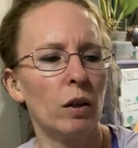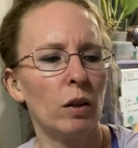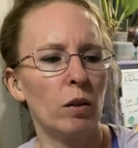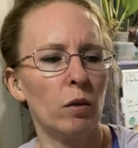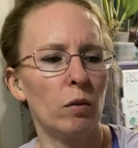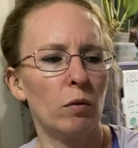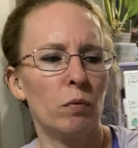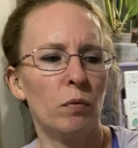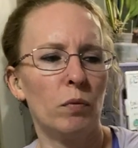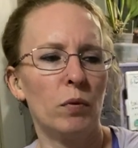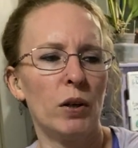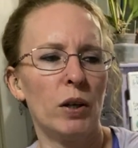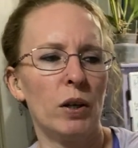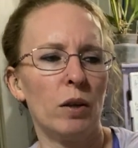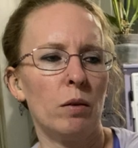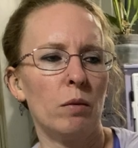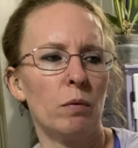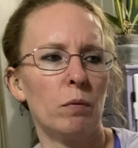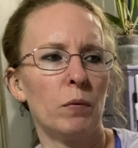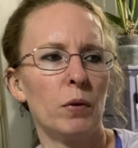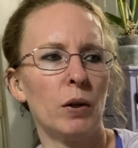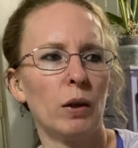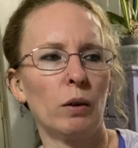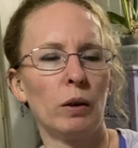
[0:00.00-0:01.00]
fit
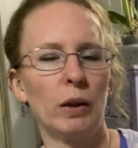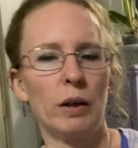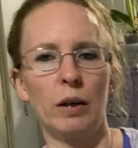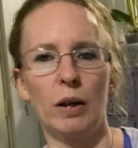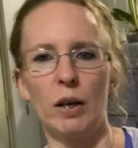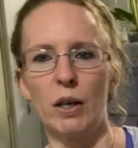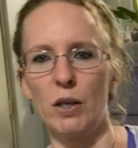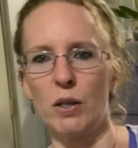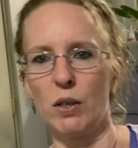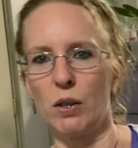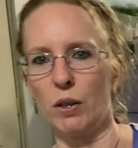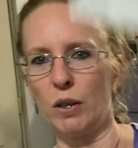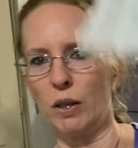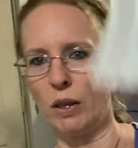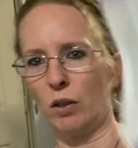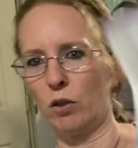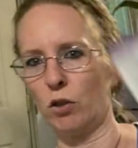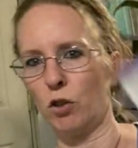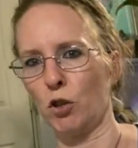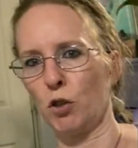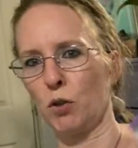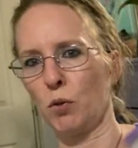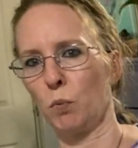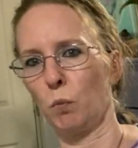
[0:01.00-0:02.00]
fairly nicely in
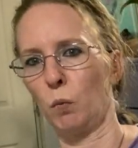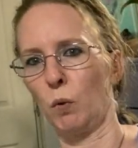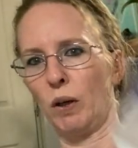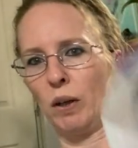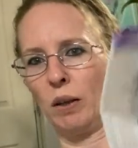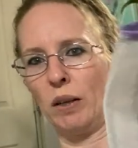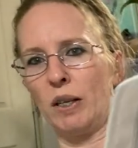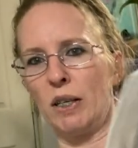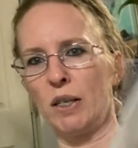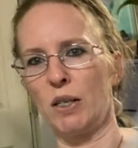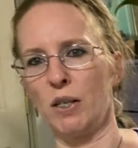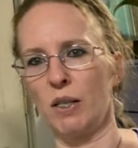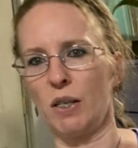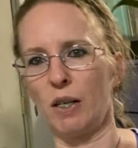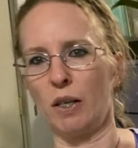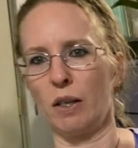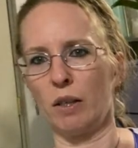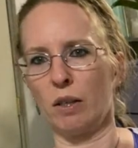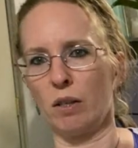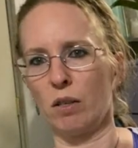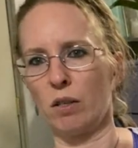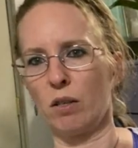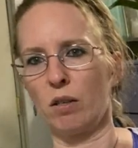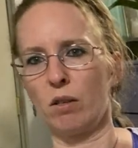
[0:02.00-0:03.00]
just one of these
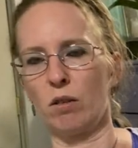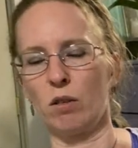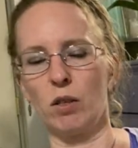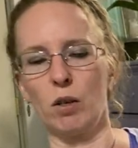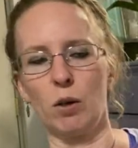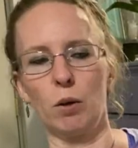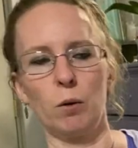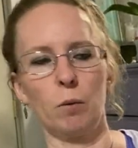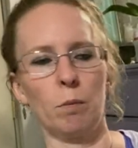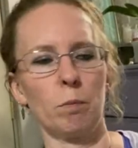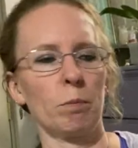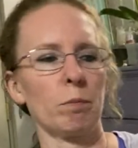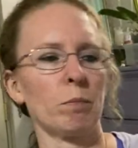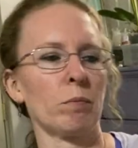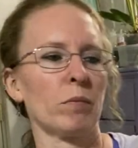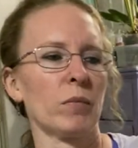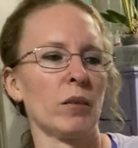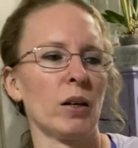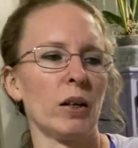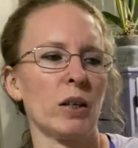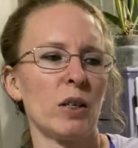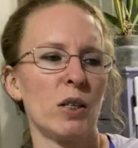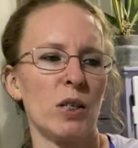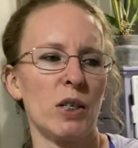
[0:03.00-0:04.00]
things. So
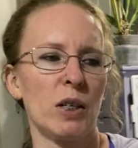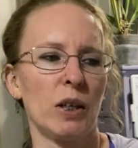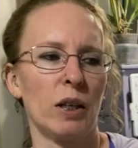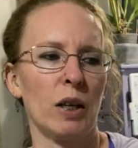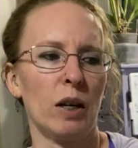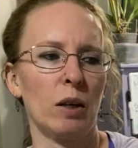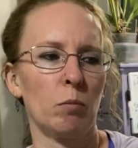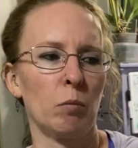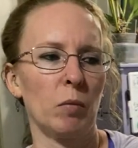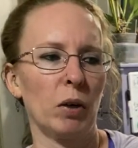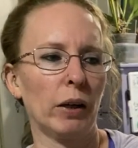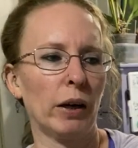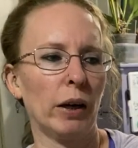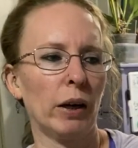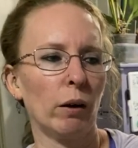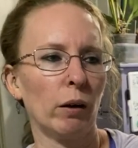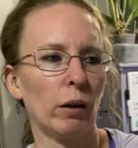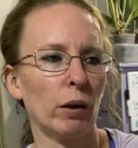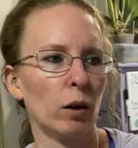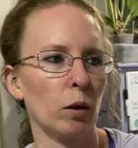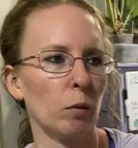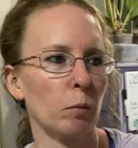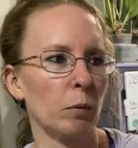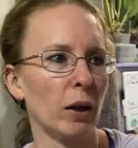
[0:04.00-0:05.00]
I can stick that in my
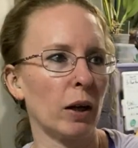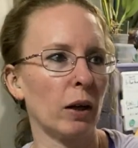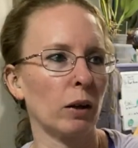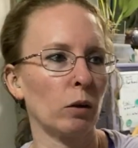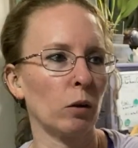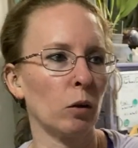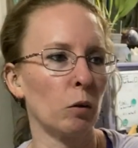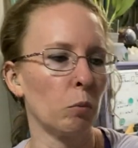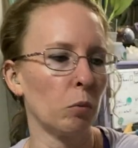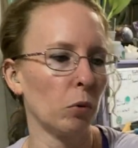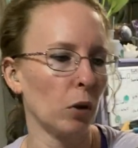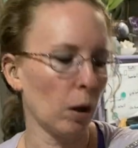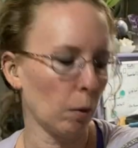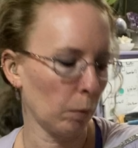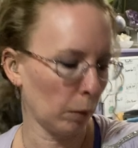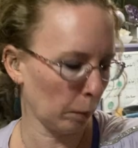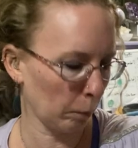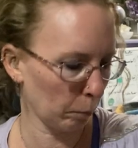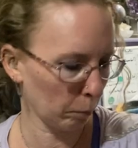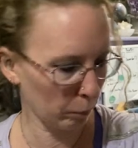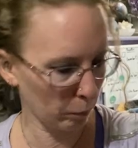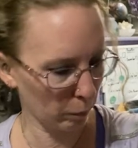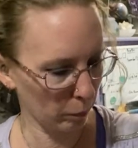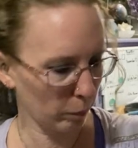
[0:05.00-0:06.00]
carry-on bag, no
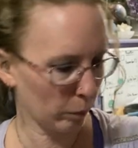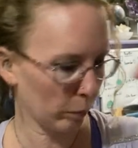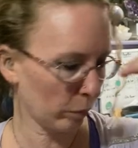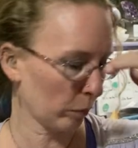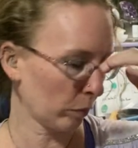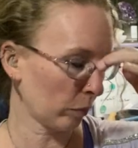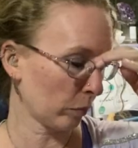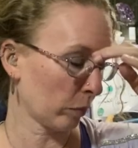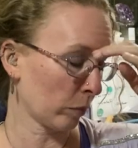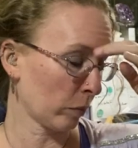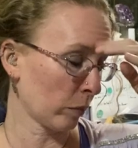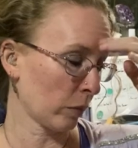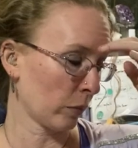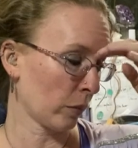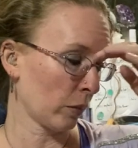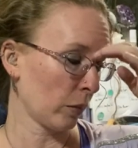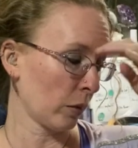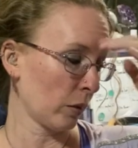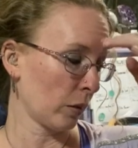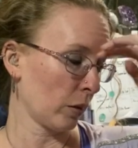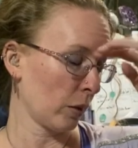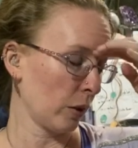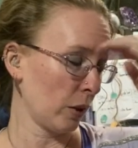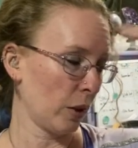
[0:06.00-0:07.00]
problem
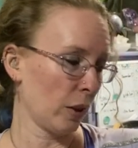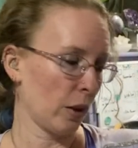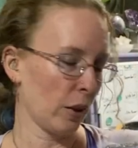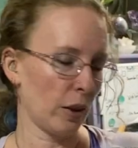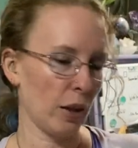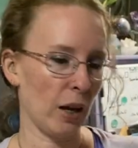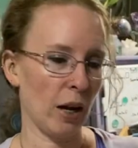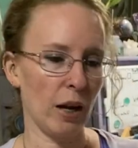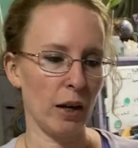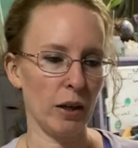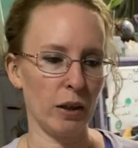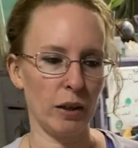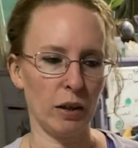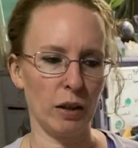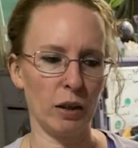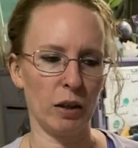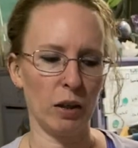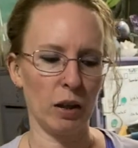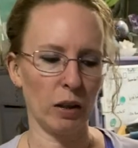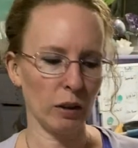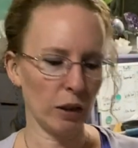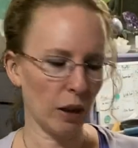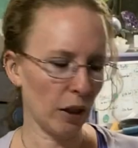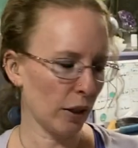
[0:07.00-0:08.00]
that and
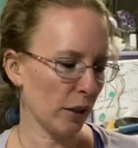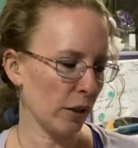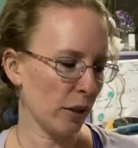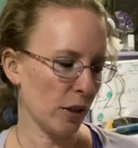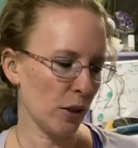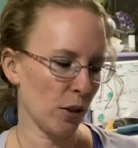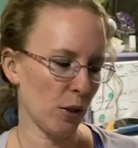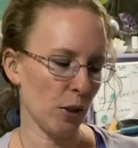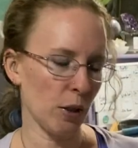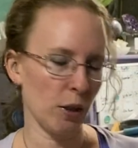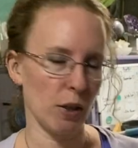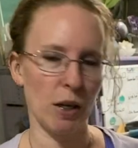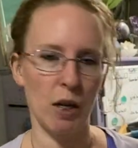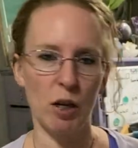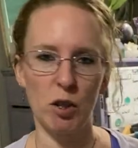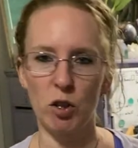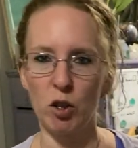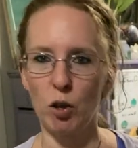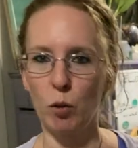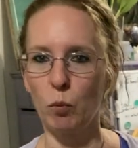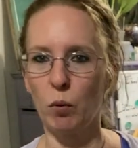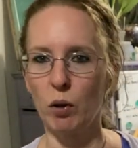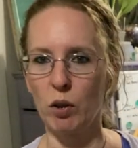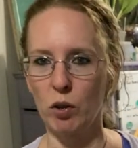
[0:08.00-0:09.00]
a lot of these designs
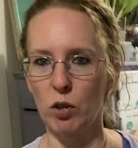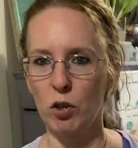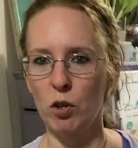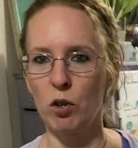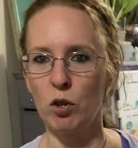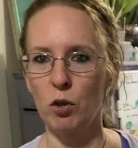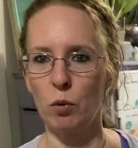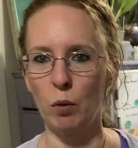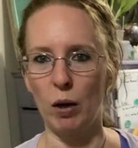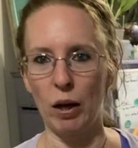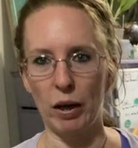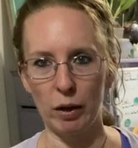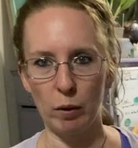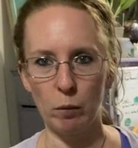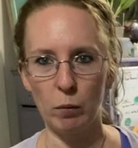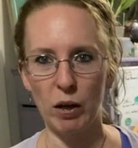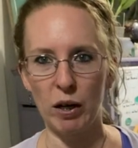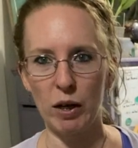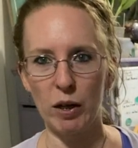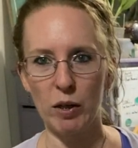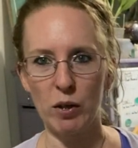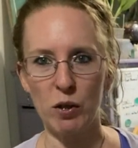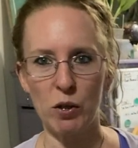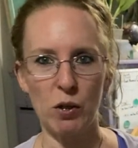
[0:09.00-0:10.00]
I want to do
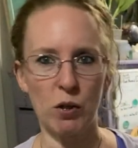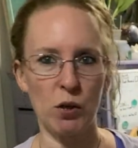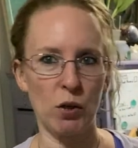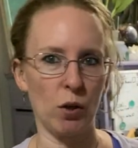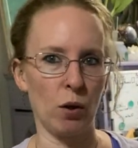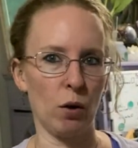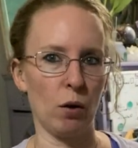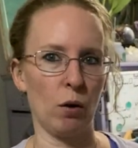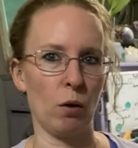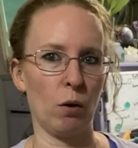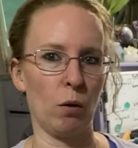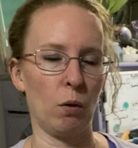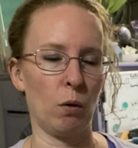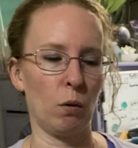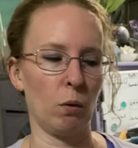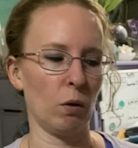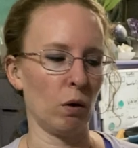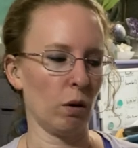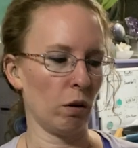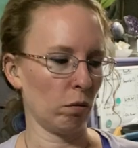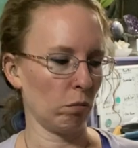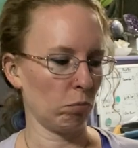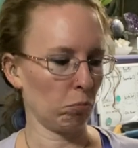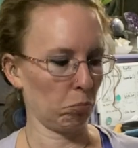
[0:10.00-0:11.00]
anyways, so